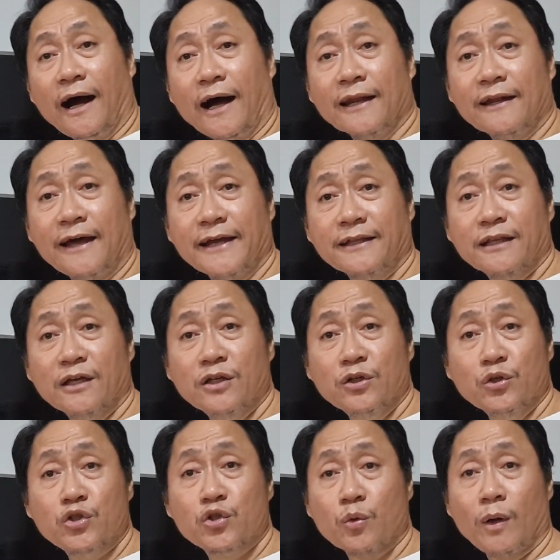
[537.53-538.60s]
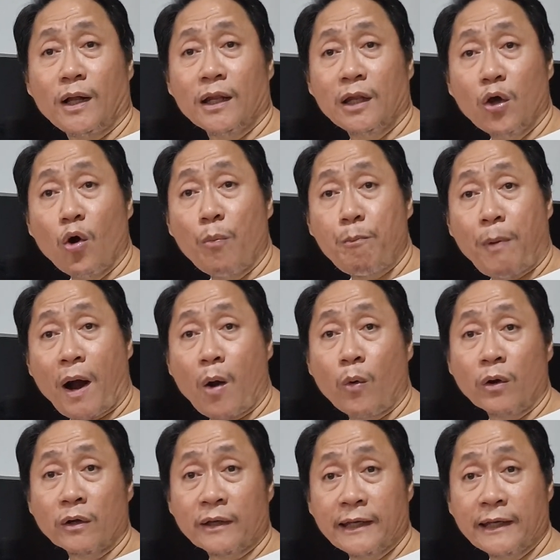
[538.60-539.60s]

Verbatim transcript: Unlike the usual low power